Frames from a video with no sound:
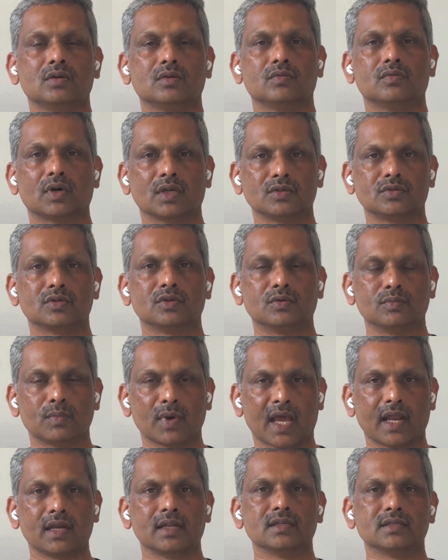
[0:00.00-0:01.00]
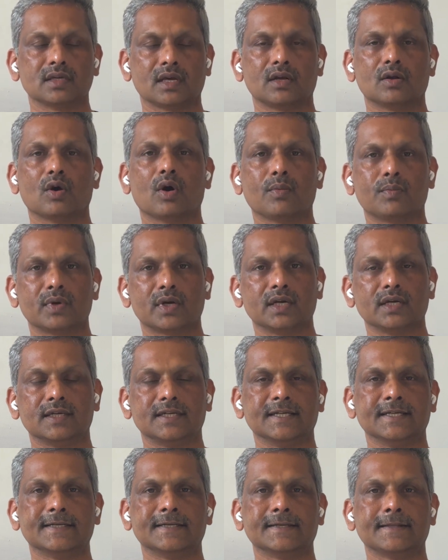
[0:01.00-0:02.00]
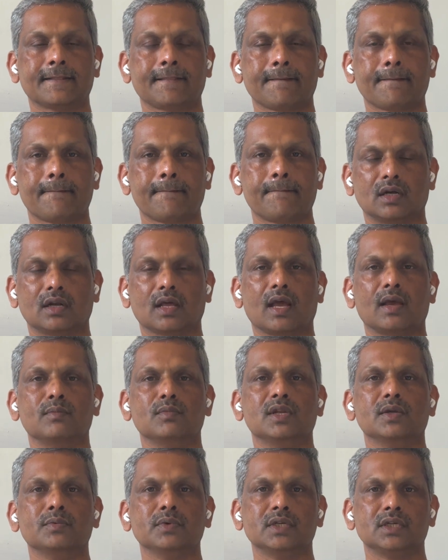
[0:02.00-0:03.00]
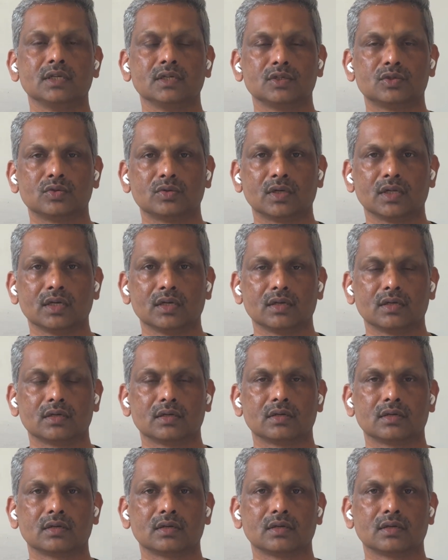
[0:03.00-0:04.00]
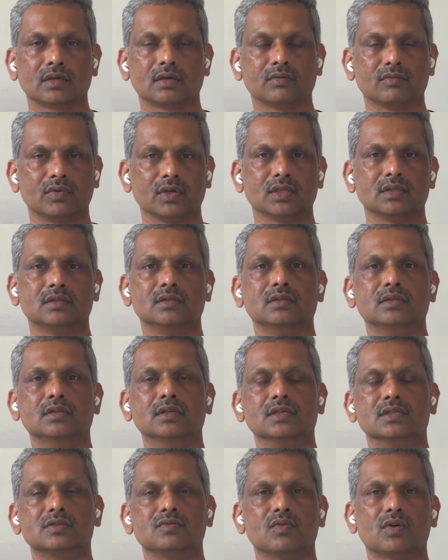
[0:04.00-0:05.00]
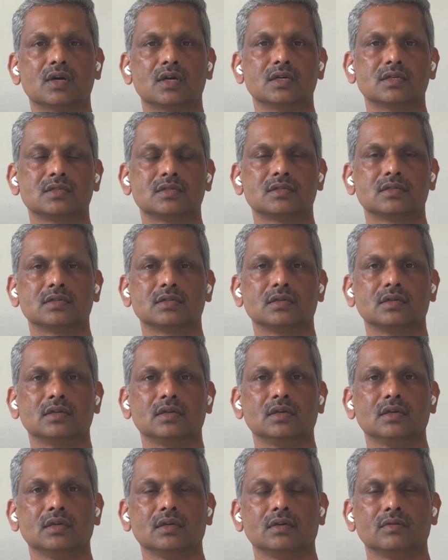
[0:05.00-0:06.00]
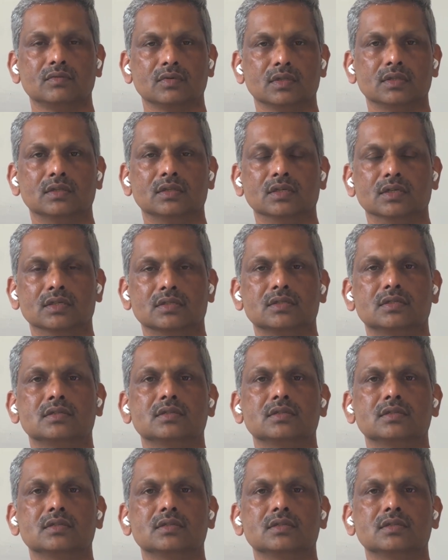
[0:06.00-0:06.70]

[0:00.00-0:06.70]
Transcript: one should manage and operate it. I am limiting today with these words, with these